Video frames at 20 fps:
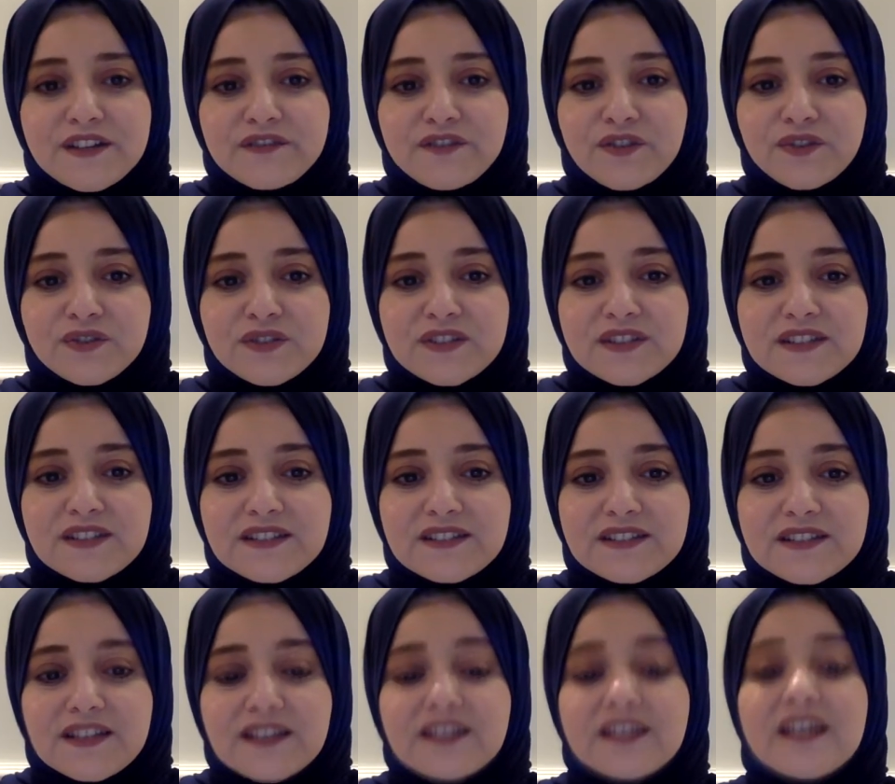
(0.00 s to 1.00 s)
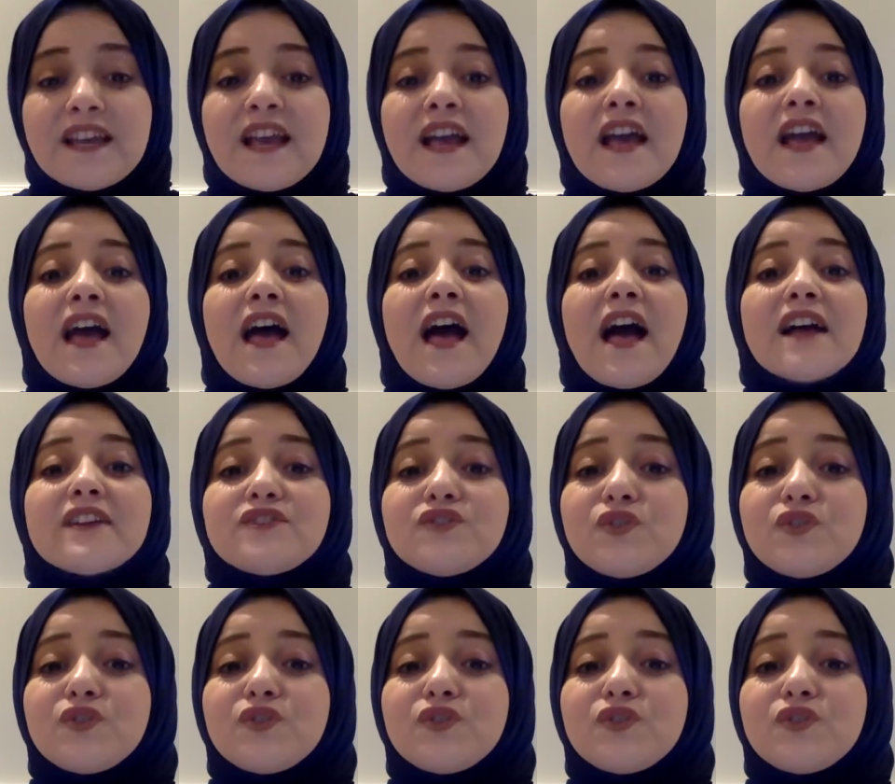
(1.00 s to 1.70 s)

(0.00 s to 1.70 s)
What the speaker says: for this study and